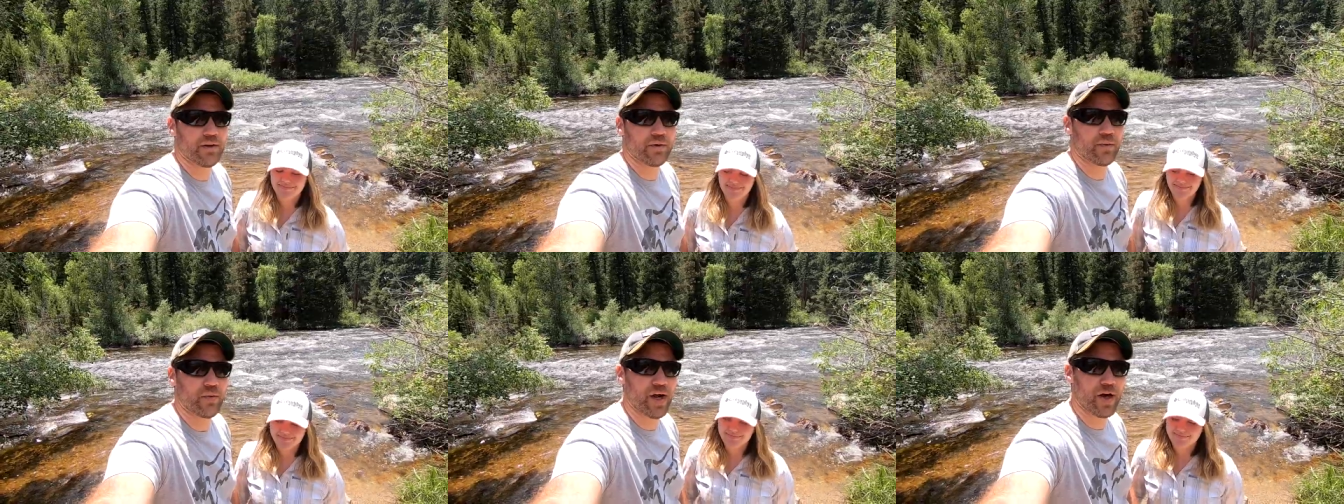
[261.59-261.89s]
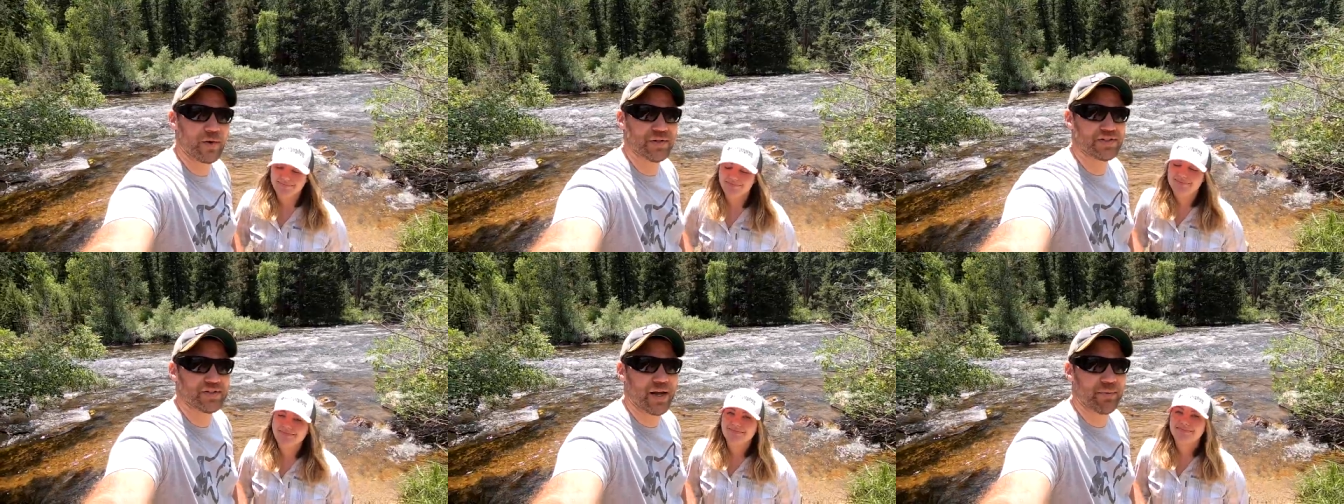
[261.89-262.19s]
Well,
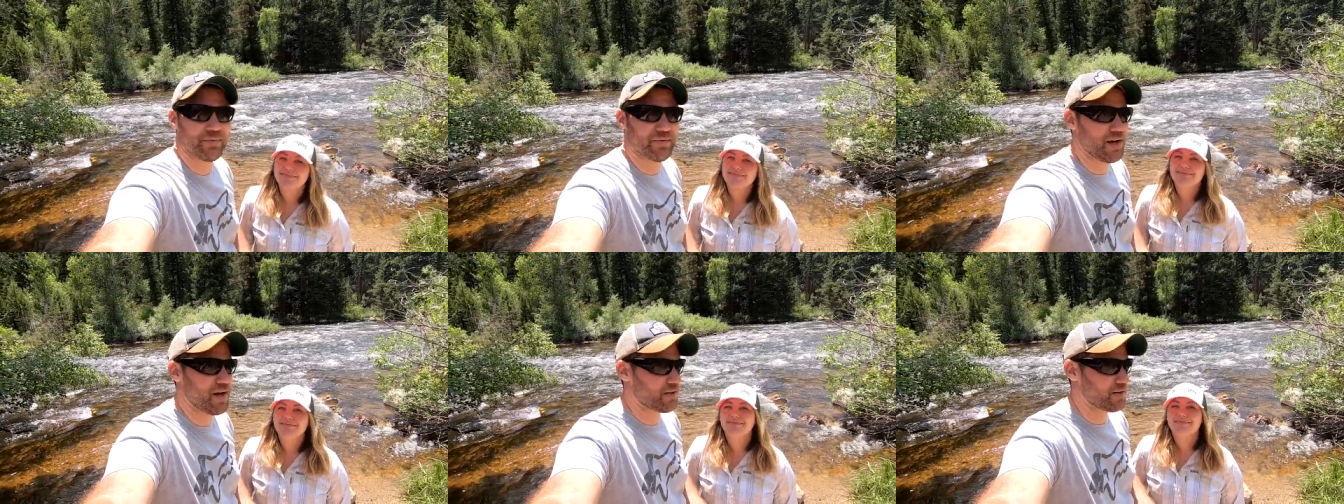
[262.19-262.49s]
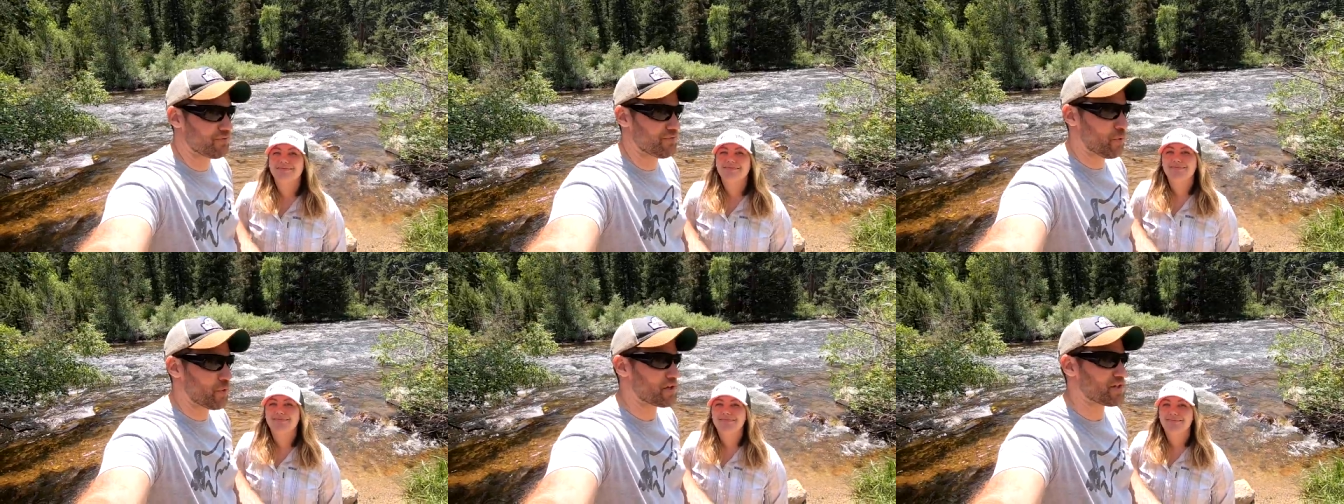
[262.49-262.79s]
we stopped along the
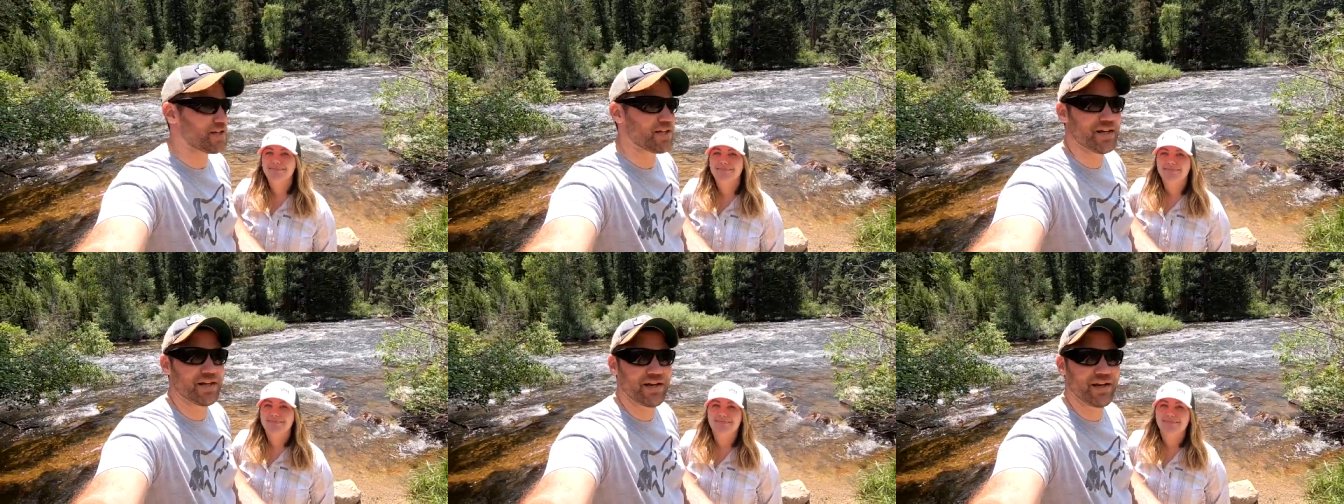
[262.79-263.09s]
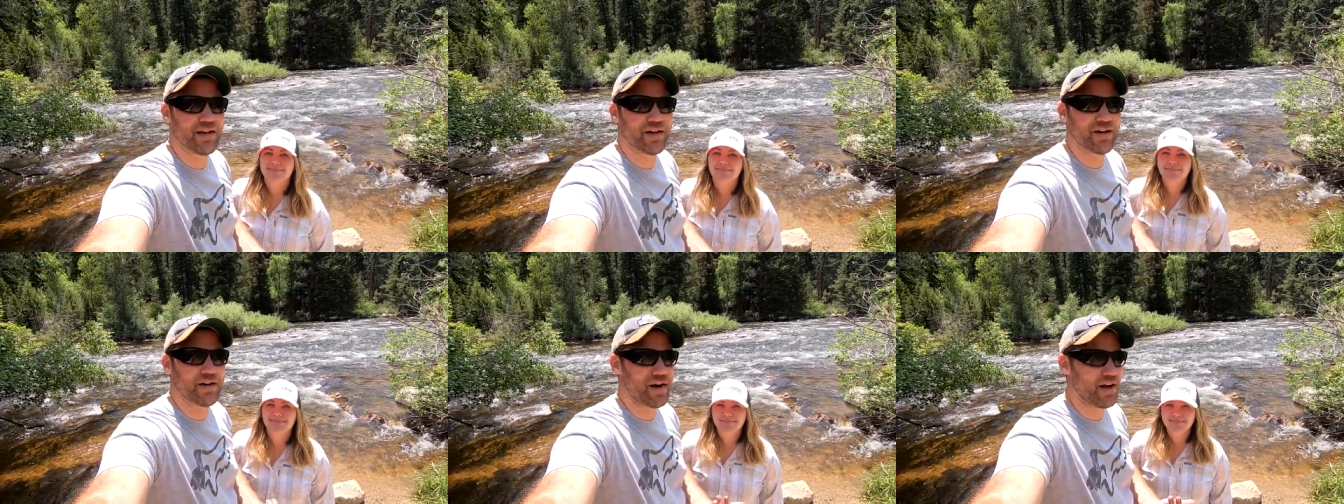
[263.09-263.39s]
14
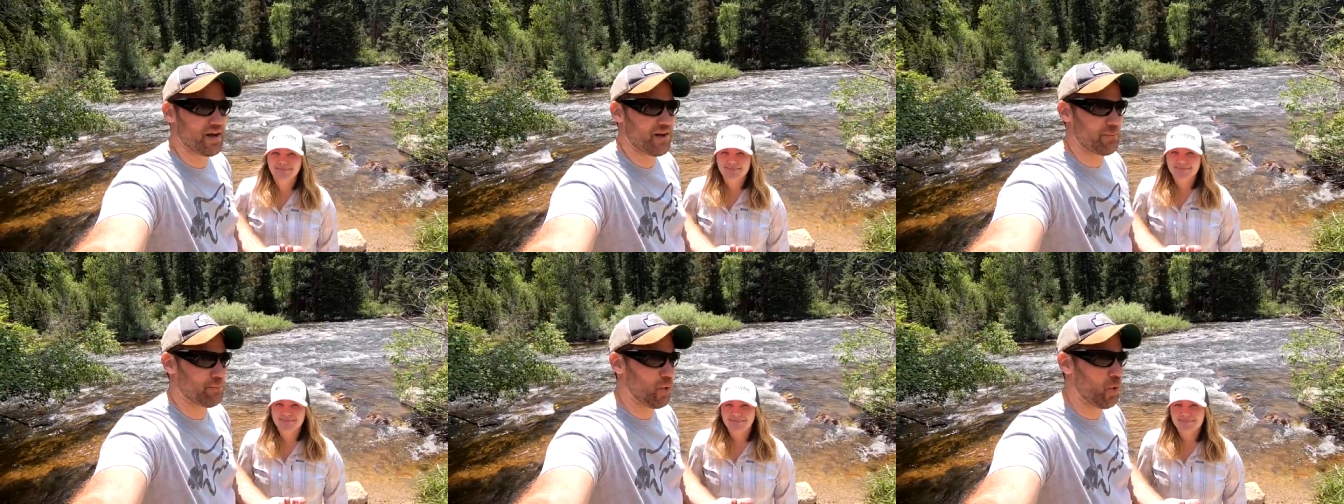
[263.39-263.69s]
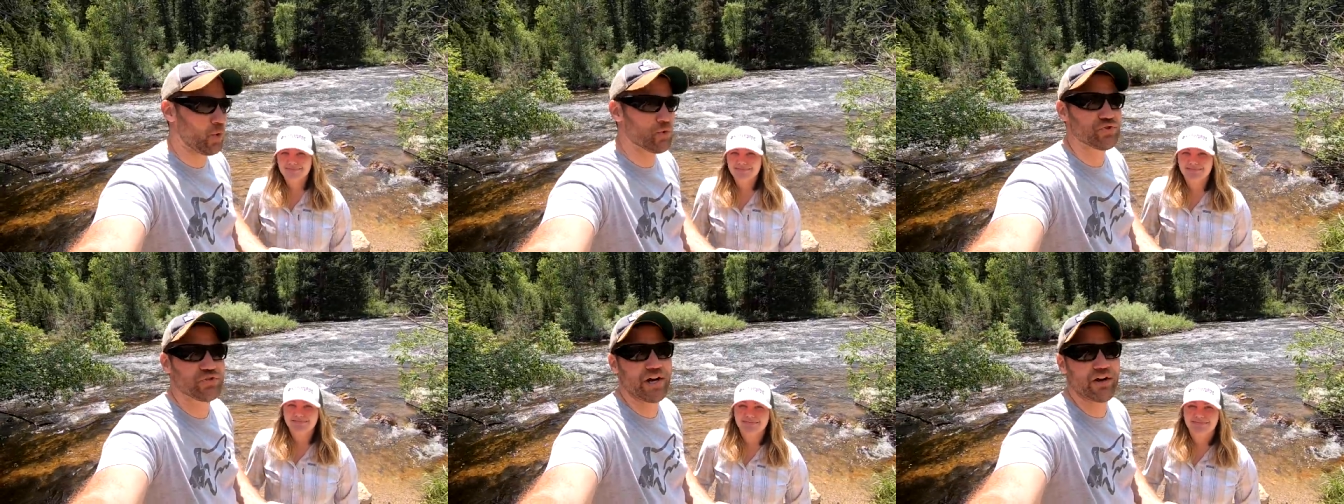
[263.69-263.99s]
here, uh,
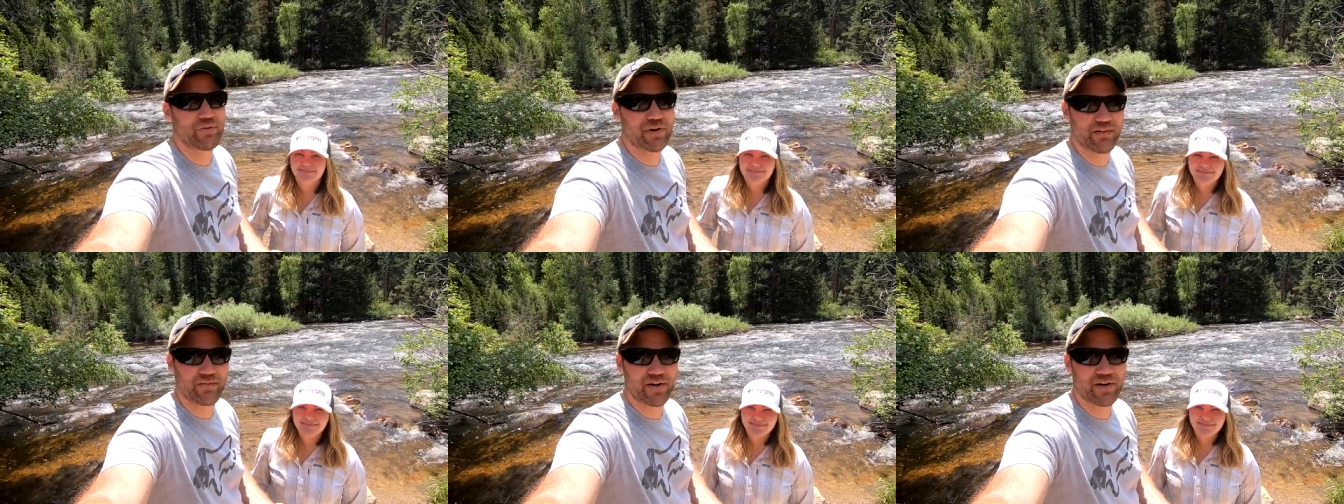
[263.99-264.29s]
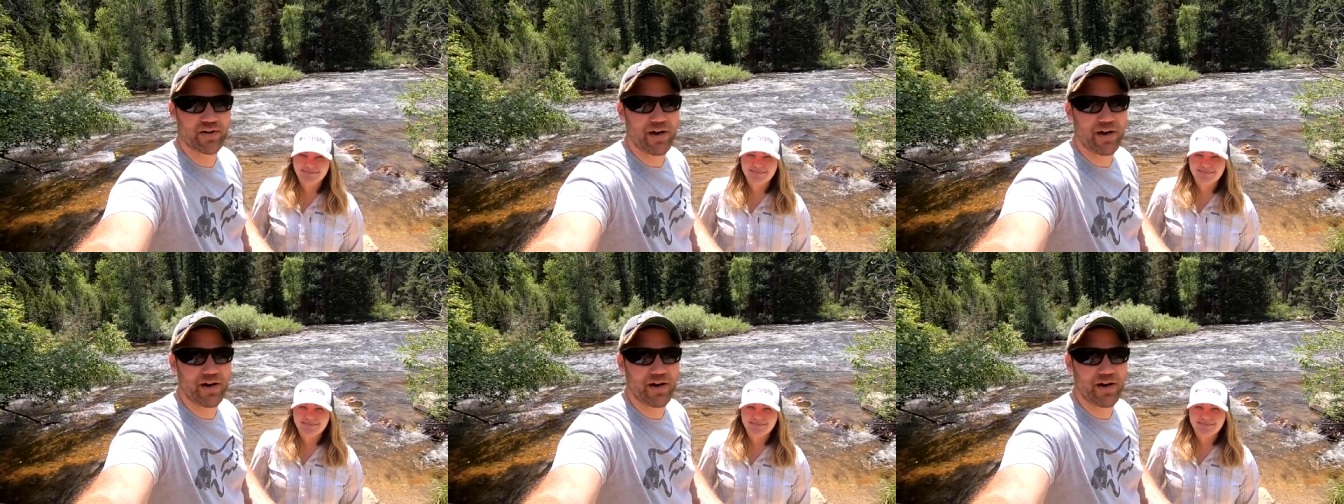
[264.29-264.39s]
Poudre River.